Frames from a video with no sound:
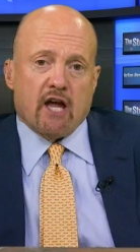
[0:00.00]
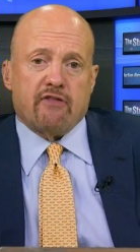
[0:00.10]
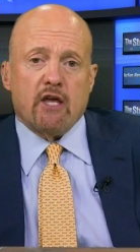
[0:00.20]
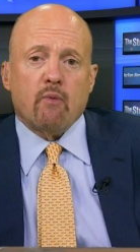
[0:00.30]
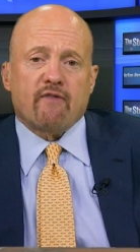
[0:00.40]
I
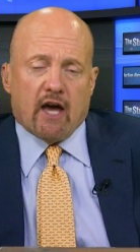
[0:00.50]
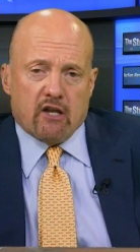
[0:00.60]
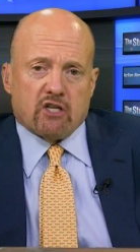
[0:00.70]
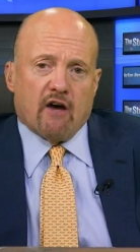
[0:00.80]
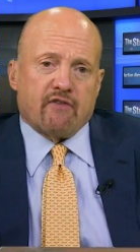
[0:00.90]
think we've got a
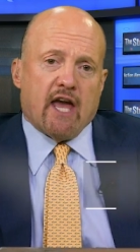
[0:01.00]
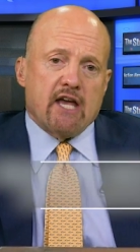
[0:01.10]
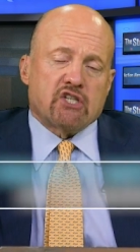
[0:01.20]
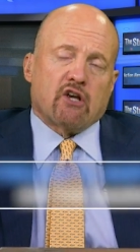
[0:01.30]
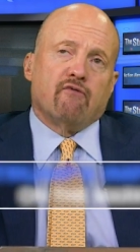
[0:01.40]
tough
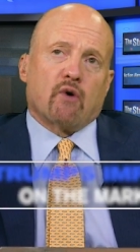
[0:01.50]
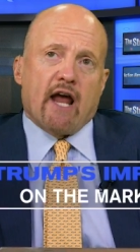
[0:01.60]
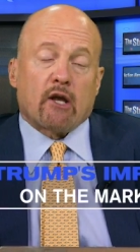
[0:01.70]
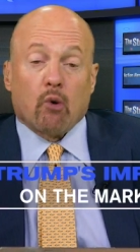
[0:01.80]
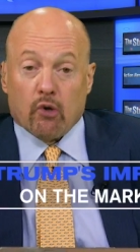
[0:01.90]
case of what
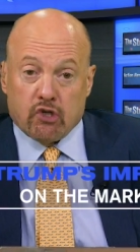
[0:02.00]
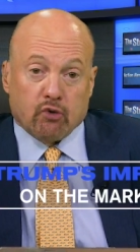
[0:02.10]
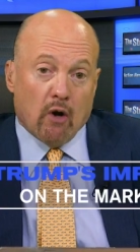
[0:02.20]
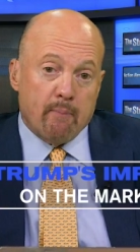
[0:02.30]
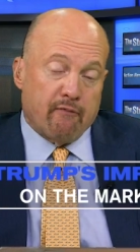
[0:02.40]
I call
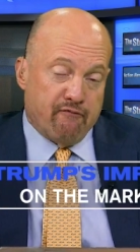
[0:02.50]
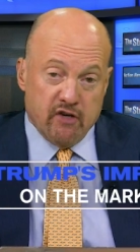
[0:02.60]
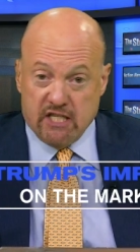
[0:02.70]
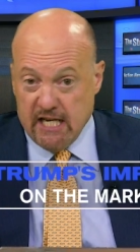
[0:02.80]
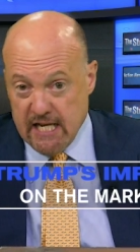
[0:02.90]
Trump
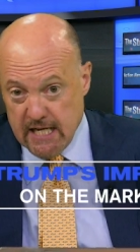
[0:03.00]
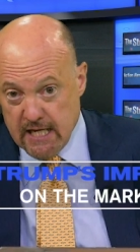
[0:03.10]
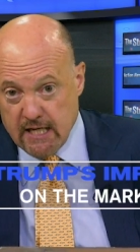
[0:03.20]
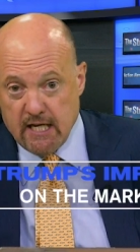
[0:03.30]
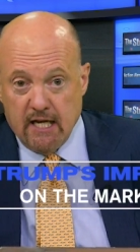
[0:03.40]

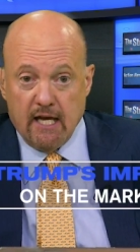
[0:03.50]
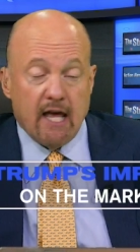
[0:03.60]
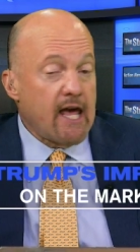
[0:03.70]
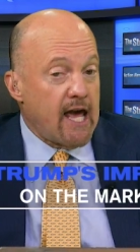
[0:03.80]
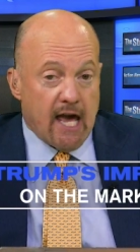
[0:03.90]
fatigue.
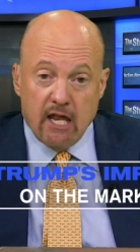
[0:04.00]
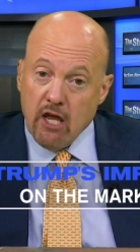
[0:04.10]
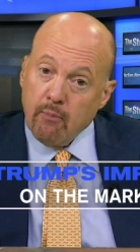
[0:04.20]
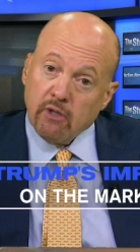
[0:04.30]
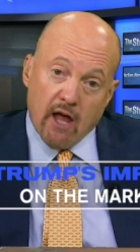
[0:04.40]
Hate
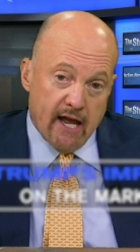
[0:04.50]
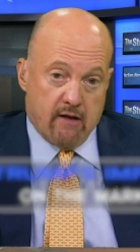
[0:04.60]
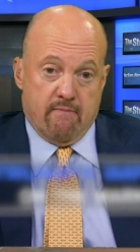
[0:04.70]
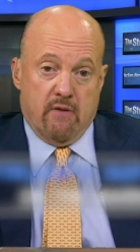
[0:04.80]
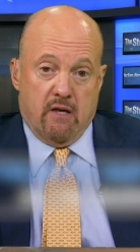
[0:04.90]
him or like
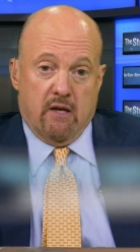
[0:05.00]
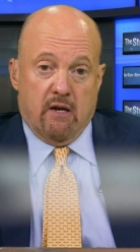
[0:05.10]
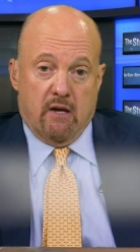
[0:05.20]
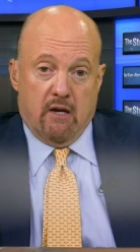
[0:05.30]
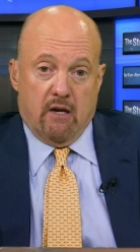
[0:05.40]
him,
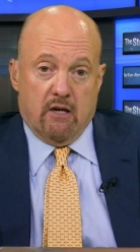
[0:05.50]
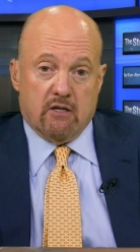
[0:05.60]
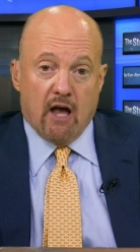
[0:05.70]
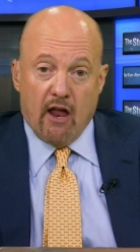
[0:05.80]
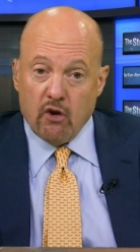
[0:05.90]

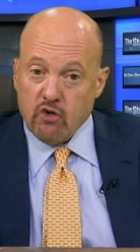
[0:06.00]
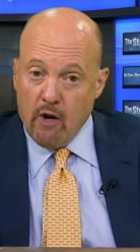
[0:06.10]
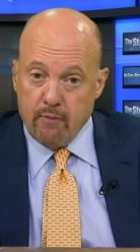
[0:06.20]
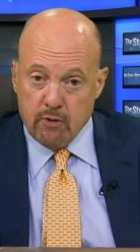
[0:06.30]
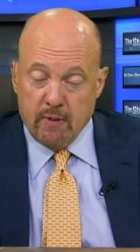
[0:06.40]
Donald
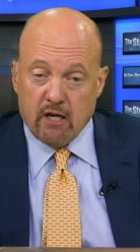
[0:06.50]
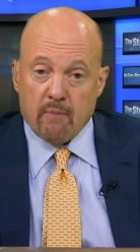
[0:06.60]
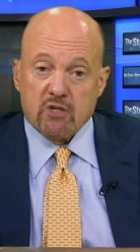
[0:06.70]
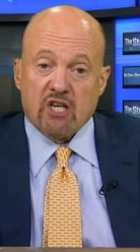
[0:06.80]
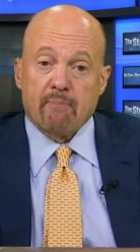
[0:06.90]
Trump has
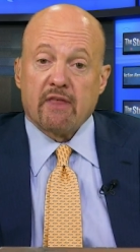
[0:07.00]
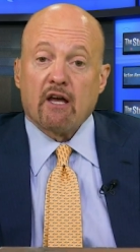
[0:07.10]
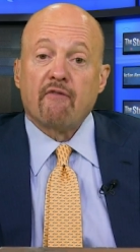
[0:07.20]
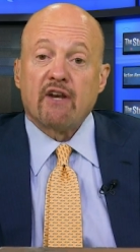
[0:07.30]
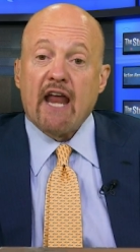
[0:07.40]
become something
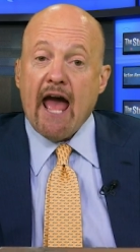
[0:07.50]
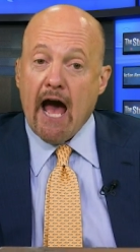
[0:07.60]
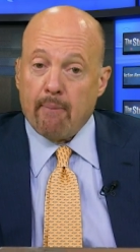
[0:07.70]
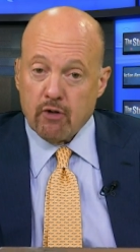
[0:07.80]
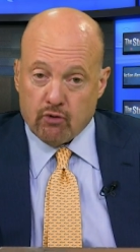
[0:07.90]
of an
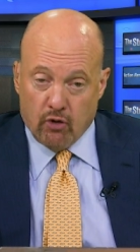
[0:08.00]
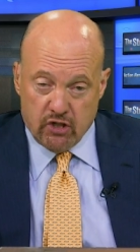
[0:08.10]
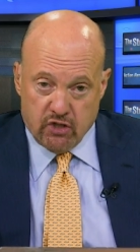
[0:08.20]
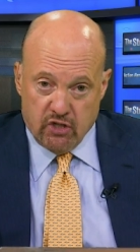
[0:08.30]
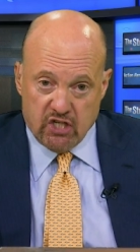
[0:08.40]
albatross
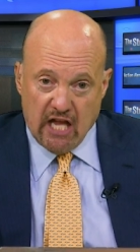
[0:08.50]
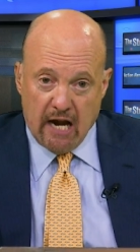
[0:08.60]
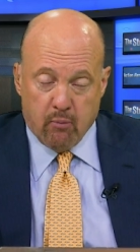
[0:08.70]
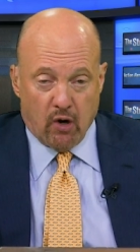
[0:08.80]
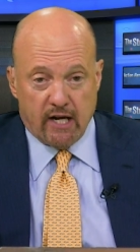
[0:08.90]
to the
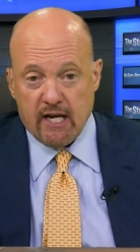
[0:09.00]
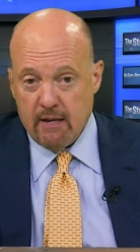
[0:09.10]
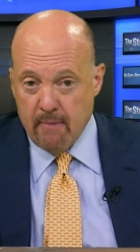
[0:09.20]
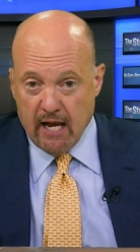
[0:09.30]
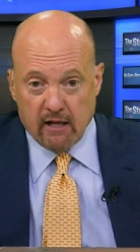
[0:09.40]
stock market. He
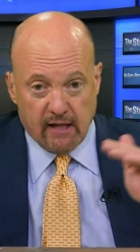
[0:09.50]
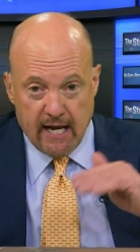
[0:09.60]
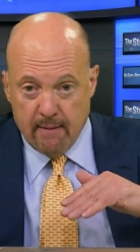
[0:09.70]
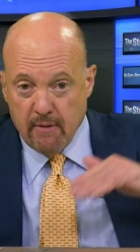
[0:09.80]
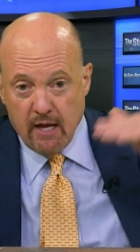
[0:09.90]
may
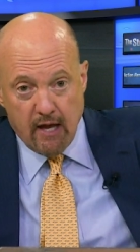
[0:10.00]
claim,